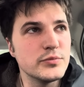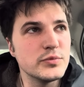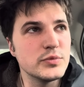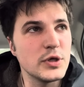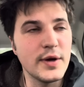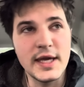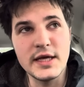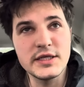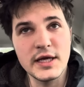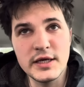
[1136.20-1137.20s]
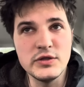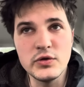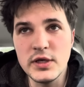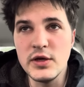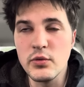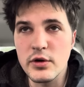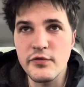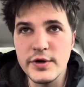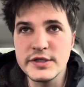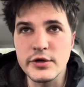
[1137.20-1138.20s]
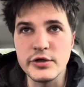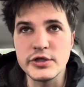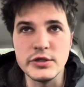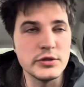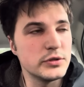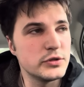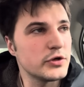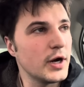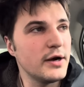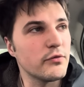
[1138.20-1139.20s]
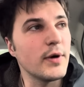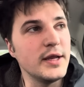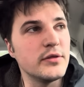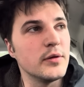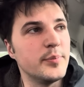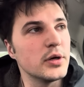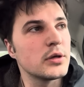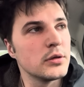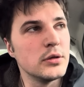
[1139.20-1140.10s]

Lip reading: So I guess I could do keyword research and try to write the book